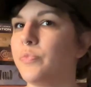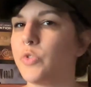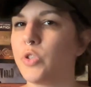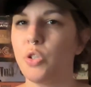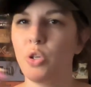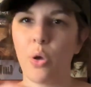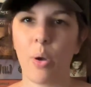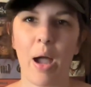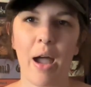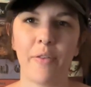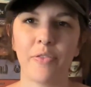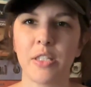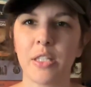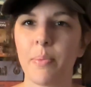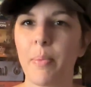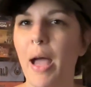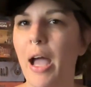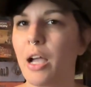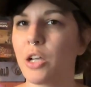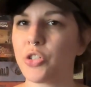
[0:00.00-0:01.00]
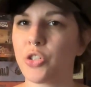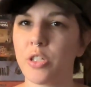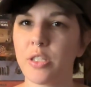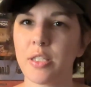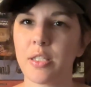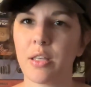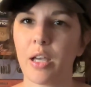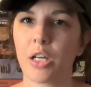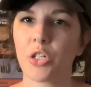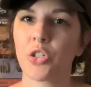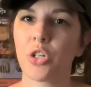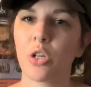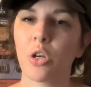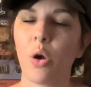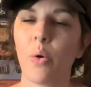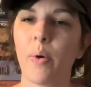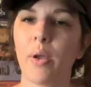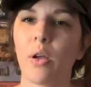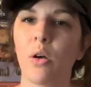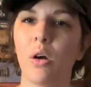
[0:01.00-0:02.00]
You have some action selection
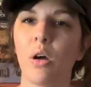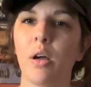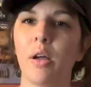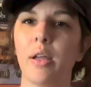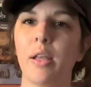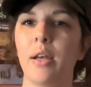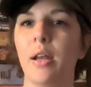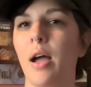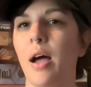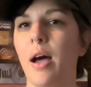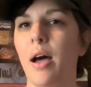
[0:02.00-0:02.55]
going on.